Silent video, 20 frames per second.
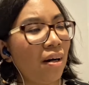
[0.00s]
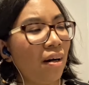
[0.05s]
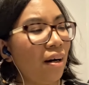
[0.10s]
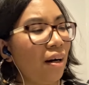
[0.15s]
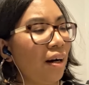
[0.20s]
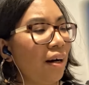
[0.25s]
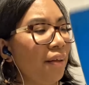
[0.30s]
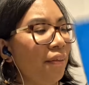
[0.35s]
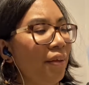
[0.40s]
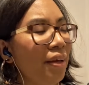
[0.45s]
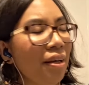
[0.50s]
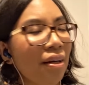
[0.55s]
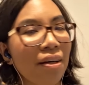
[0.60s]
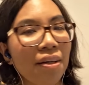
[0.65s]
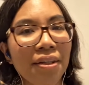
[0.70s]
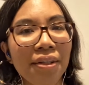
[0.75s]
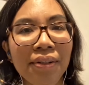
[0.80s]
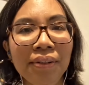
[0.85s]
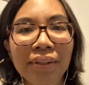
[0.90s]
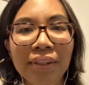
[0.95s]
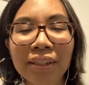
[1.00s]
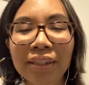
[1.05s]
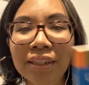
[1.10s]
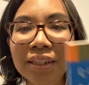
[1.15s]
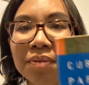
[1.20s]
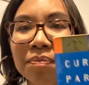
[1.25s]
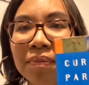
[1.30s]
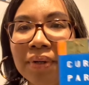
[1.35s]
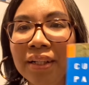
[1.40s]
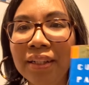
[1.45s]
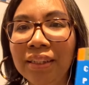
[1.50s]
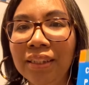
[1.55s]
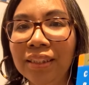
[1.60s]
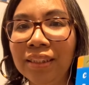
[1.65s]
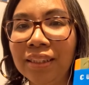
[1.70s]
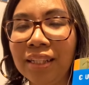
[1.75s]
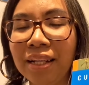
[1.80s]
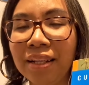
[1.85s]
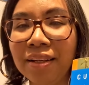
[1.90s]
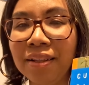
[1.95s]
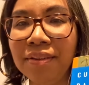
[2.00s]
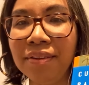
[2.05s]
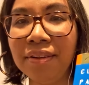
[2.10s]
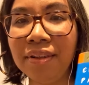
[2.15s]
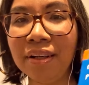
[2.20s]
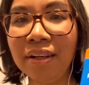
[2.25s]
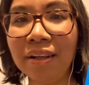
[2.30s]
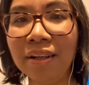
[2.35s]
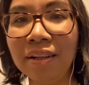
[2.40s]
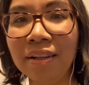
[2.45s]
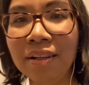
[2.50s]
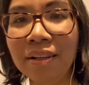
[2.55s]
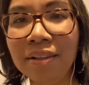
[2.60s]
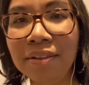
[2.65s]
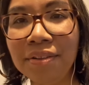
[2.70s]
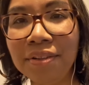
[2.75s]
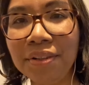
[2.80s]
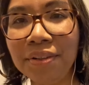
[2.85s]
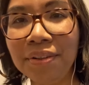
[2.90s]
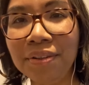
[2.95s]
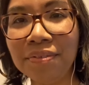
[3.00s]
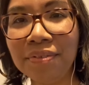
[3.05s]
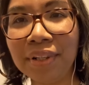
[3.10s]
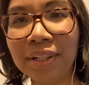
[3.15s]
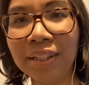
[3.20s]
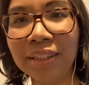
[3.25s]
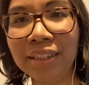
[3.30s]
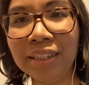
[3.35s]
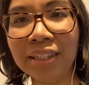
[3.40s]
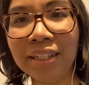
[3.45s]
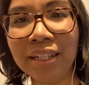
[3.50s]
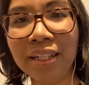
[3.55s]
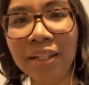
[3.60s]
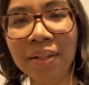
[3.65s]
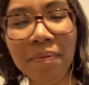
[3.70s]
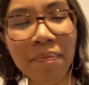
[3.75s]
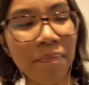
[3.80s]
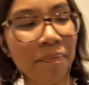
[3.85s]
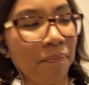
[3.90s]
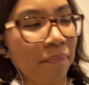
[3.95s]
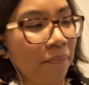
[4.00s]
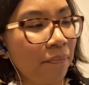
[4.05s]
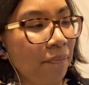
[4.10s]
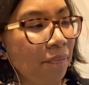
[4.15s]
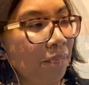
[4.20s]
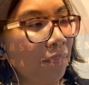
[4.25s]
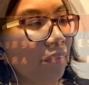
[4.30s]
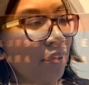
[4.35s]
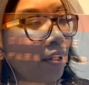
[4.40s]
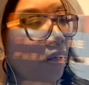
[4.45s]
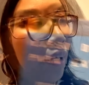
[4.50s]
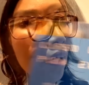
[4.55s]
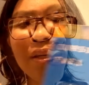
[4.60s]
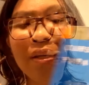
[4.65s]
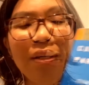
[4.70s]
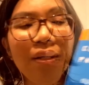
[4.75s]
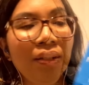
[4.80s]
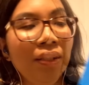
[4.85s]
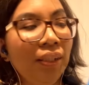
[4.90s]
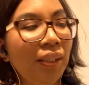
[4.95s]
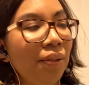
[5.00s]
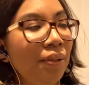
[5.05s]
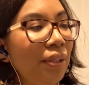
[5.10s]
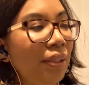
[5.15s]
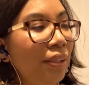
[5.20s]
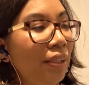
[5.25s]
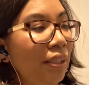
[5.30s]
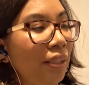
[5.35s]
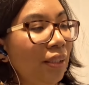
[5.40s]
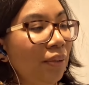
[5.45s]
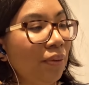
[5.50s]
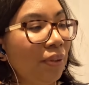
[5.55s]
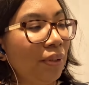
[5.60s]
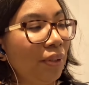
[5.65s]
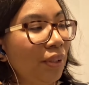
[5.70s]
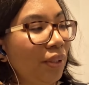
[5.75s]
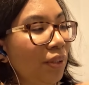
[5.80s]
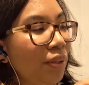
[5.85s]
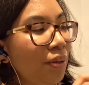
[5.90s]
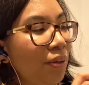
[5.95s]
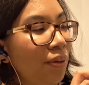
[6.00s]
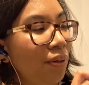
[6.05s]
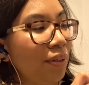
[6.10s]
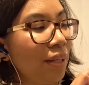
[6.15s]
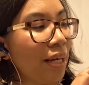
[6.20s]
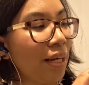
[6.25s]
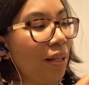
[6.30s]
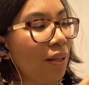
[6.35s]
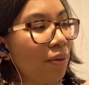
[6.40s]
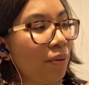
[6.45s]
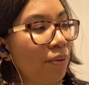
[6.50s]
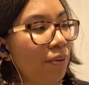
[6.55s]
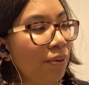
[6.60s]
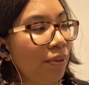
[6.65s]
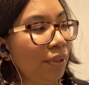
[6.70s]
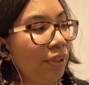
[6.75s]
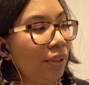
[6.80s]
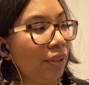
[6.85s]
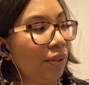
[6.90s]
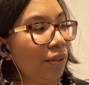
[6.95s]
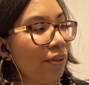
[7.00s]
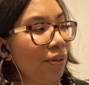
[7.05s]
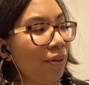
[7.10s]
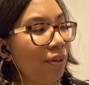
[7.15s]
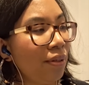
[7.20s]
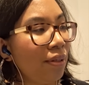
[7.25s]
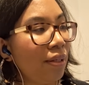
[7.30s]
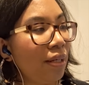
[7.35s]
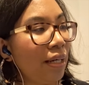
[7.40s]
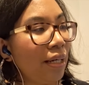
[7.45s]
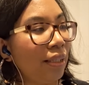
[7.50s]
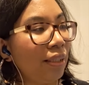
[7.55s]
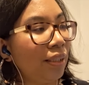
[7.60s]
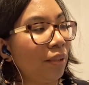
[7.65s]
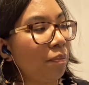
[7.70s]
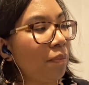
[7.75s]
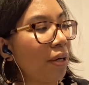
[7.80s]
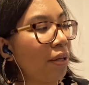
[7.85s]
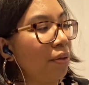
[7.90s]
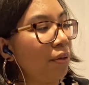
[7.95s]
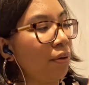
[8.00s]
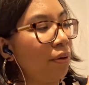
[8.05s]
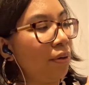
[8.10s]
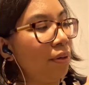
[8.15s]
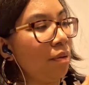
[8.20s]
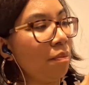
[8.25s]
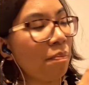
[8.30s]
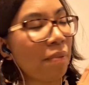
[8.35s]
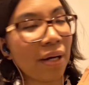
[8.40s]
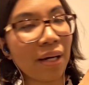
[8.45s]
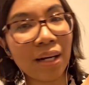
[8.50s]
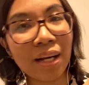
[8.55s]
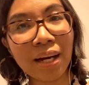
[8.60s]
I think I used this in my second year at university. So this one's called El Curso de Español para